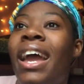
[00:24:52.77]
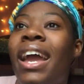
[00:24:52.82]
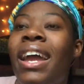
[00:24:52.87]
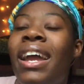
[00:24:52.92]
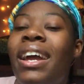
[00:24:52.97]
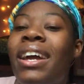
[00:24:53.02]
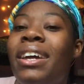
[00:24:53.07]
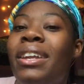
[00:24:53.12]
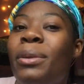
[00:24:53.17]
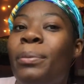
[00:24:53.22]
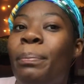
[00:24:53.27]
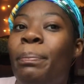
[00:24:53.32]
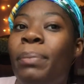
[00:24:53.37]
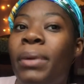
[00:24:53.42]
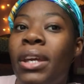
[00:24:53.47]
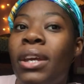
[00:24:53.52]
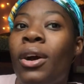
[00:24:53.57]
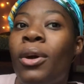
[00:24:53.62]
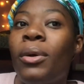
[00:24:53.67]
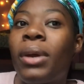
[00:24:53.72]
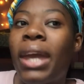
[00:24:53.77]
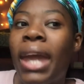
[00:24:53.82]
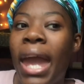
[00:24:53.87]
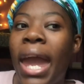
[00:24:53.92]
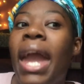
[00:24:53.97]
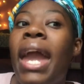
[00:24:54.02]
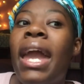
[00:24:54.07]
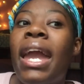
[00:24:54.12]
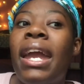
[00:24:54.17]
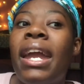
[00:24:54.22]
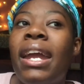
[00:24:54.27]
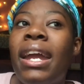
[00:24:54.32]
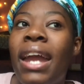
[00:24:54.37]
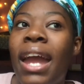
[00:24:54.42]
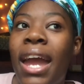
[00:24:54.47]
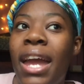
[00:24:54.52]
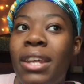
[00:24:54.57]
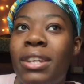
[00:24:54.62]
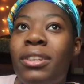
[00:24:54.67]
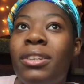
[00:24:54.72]
and be
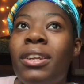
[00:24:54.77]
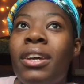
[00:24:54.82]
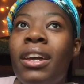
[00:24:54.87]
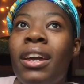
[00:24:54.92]
okay and